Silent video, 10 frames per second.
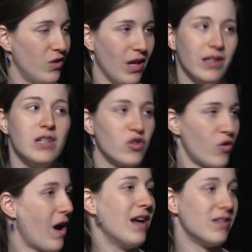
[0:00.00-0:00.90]
at least
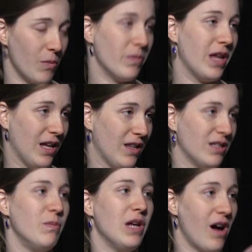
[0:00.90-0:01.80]
try something
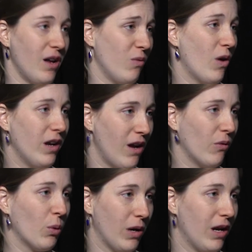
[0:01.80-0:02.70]
that's beyond what
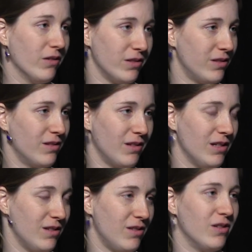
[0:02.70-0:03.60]
everyone else
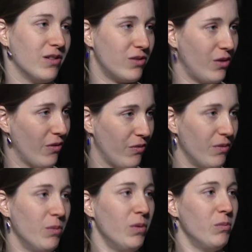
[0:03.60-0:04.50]
is just sort of
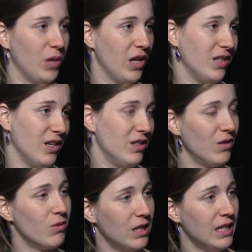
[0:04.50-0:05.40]
plugged into?